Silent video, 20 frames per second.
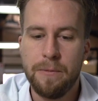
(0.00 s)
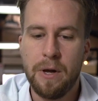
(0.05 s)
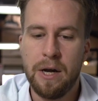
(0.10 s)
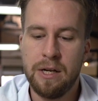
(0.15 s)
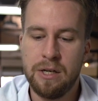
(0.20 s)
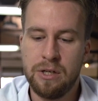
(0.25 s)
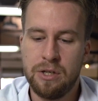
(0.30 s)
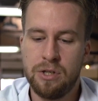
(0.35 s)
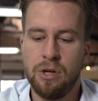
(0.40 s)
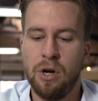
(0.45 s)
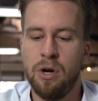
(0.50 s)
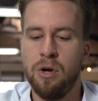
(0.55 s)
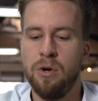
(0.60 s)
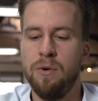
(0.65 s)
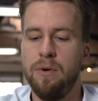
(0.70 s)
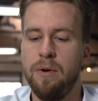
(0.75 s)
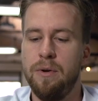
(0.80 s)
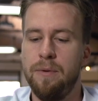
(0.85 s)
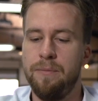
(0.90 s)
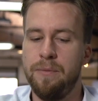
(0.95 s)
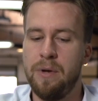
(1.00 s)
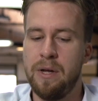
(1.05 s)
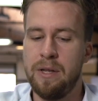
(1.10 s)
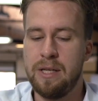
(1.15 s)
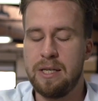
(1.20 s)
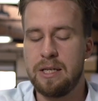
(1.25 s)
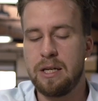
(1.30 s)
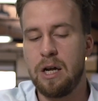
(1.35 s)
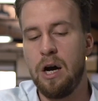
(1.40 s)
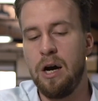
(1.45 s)
And so, and
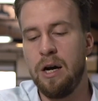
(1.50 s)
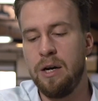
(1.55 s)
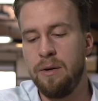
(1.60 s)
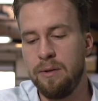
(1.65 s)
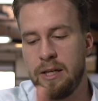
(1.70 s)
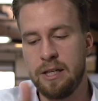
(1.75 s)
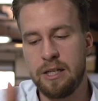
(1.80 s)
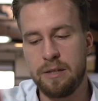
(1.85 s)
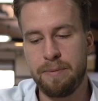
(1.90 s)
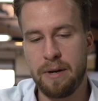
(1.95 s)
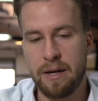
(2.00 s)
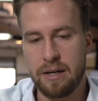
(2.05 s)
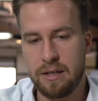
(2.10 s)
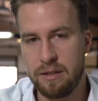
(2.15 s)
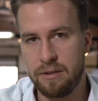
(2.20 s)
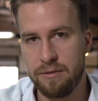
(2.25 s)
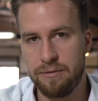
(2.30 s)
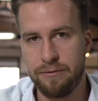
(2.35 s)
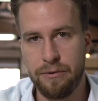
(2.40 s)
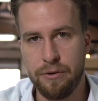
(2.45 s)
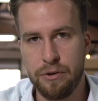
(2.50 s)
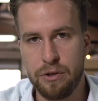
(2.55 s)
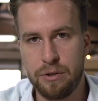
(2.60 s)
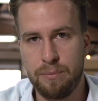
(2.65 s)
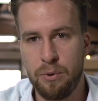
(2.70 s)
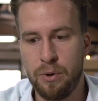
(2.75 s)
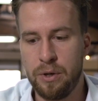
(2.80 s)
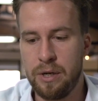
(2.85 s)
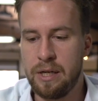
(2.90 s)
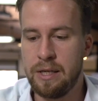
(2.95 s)
this kind of relates back to the first
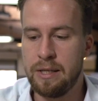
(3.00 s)
point,